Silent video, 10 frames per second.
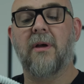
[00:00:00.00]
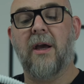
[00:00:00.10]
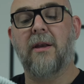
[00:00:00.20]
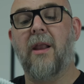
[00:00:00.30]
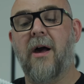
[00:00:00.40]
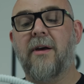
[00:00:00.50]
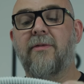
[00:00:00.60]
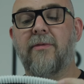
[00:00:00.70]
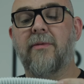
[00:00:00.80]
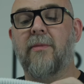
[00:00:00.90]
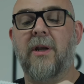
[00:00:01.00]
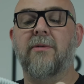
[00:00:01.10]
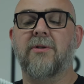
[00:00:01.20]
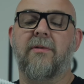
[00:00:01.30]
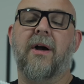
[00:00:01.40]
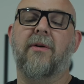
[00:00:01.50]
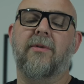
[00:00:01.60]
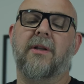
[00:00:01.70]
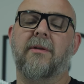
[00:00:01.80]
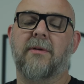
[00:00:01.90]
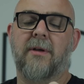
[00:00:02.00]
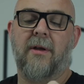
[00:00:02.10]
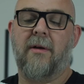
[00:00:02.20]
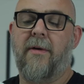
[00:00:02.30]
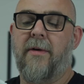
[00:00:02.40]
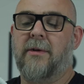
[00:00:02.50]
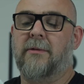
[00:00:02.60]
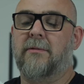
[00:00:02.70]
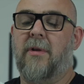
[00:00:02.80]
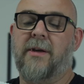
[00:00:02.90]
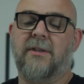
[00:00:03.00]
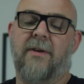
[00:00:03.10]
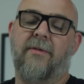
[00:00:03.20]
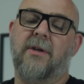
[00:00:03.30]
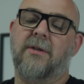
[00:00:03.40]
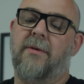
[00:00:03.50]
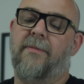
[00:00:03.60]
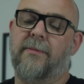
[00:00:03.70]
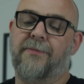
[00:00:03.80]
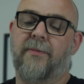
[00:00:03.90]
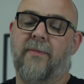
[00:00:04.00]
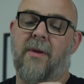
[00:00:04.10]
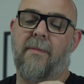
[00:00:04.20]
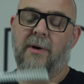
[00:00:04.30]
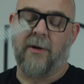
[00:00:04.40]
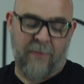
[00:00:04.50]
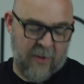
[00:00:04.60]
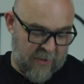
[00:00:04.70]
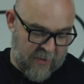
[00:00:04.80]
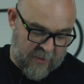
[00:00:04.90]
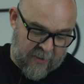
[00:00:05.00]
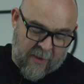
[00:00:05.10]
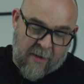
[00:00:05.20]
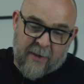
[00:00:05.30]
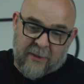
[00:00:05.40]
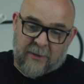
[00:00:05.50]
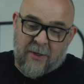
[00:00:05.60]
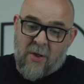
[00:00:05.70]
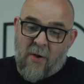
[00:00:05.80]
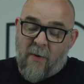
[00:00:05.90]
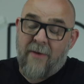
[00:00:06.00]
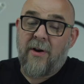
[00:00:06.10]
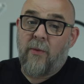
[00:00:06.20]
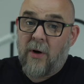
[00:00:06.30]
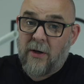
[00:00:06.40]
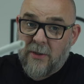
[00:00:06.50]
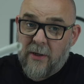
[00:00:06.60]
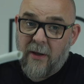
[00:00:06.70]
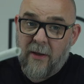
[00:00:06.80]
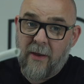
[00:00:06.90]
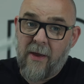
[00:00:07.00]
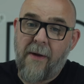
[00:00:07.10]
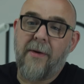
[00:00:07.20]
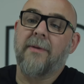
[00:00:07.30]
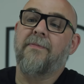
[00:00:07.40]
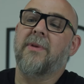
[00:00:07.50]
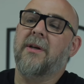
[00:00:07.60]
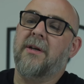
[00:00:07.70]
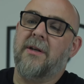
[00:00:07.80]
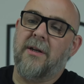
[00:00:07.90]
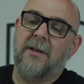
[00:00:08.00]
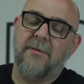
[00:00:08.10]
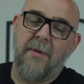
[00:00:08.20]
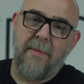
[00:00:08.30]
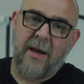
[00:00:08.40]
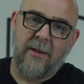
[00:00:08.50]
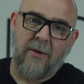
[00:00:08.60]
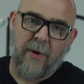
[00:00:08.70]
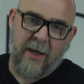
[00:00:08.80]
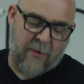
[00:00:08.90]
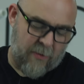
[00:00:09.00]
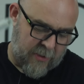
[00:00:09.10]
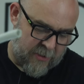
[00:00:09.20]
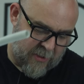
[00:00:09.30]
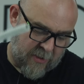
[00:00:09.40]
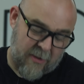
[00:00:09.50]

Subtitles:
in life when it was around in late 70s, but whatever it was didn't need to be made the way it was,